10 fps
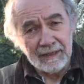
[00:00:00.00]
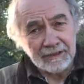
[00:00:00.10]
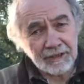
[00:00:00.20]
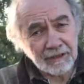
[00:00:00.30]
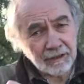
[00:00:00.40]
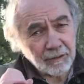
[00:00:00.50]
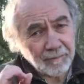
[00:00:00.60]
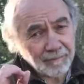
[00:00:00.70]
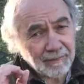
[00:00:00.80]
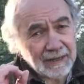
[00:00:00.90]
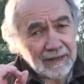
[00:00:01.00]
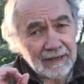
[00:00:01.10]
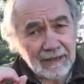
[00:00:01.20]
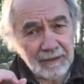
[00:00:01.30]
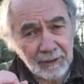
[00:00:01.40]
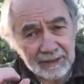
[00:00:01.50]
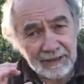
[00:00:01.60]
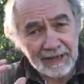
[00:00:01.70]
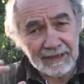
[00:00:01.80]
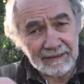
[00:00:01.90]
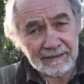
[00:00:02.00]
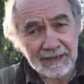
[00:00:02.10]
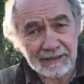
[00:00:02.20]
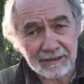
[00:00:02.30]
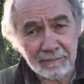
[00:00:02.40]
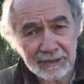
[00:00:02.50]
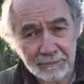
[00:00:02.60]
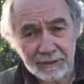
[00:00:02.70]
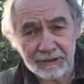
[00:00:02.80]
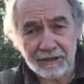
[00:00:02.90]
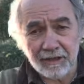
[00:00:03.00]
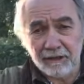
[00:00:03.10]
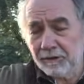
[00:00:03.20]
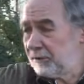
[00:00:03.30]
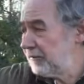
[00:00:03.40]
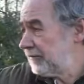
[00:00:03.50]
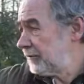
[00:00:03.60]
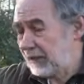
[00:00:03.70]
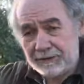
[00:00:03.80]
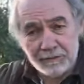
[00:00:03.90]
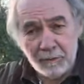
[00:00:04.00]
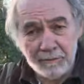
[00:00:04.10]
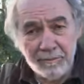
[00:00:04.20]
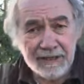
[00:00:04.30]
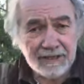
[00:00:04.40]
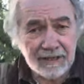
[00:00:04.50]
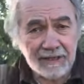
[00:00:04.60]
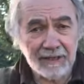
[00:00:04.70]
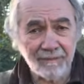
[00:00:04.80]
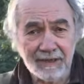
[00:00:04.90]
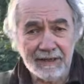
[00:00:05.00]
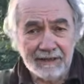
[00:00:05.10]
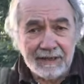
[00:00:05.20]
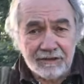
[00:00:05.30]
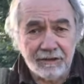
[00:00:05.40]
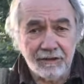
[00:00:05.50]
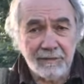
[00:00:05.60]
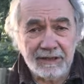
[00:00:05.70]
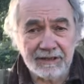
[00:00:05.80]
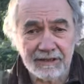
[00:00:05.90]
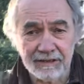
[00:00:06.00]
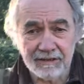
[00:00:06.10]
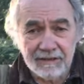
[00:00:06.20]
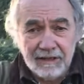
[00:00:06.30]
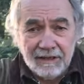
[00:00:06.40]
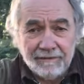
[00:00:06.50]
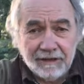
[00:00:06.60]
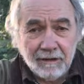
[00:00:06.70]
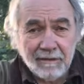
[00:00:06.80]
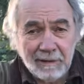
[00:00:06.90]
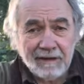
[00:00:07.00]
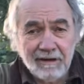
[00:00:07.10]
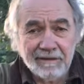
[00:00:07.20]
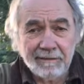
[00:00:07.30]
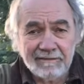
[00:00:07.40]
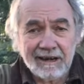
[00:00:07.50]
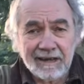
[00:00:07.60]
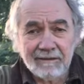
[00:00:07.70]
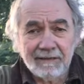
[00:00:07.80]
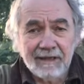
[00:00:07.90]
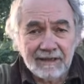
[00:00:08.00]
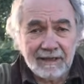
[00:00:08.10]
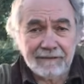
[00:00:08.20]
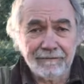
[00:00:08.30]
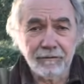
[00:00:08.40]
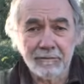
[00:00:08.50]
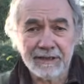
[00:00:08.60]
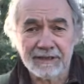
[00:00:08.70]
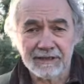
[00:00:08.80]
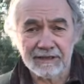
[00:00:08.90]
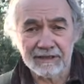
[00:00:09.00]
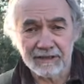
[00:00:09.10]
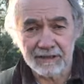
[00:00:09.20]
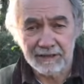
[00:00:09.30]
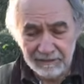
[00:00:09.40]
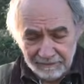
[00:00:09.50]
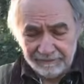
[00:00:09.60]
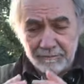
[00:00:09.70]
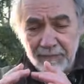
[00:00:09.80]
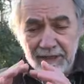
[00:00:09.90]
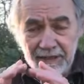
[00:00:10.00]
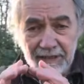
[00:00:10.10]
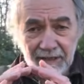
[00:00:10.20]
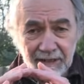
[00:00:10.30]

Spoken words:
So we can then take some measurements. So that's 1 metre, that's 2 metres. If you go about halfway round, that's 4 metres. For me,